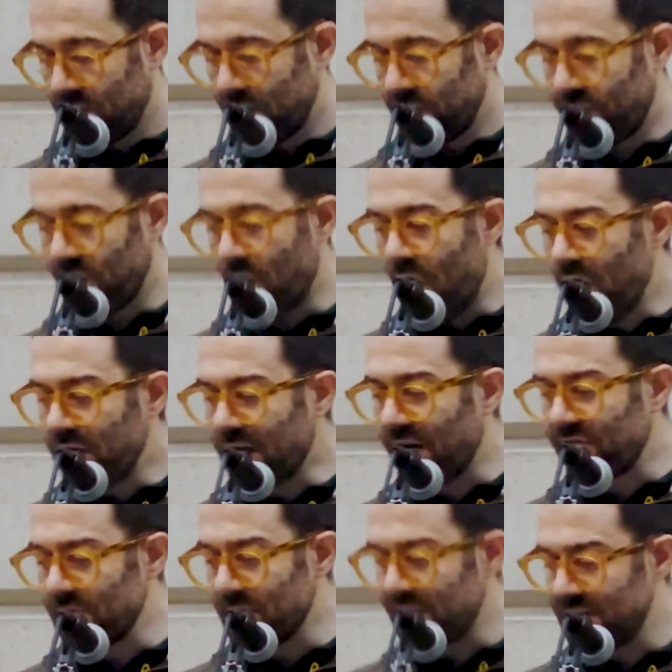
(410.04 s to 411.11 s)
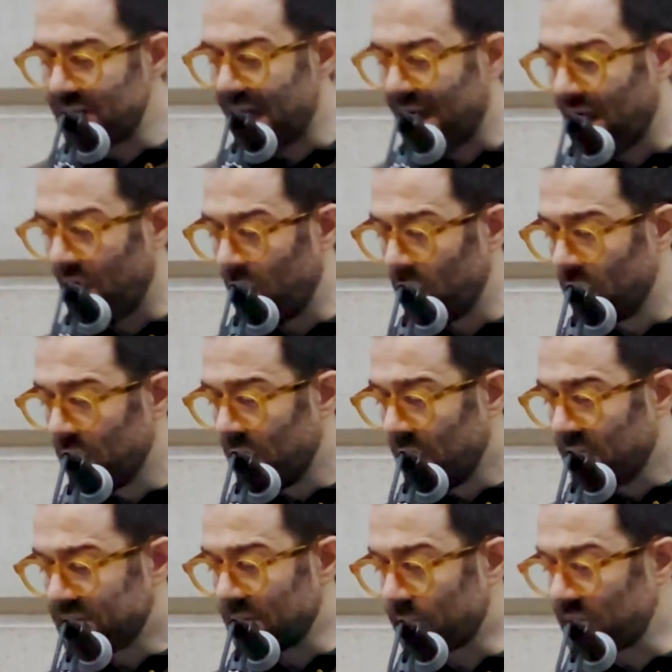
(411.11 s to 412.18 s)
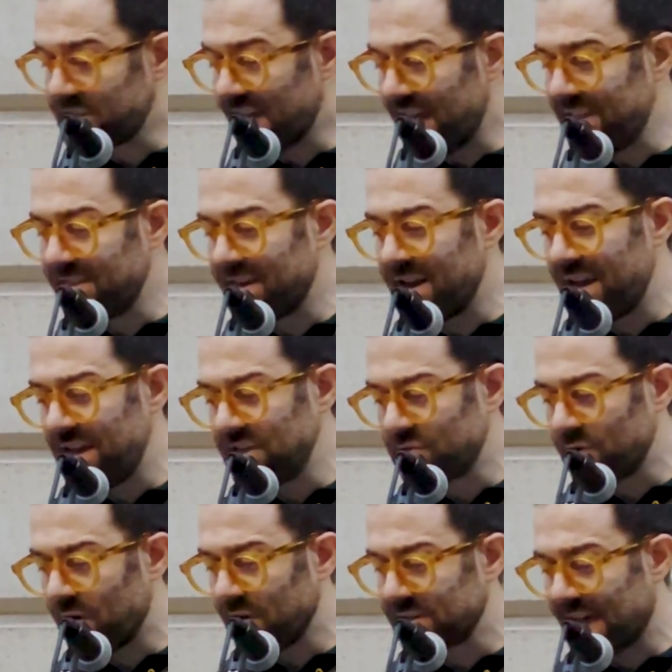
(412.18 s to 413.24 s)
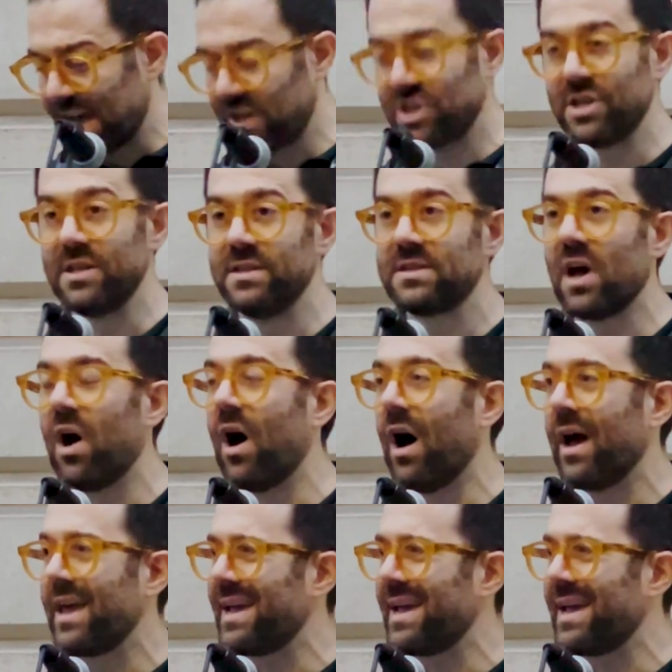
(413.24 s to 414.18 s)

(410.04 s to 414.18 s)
For our government now to pretend that Israel's actions are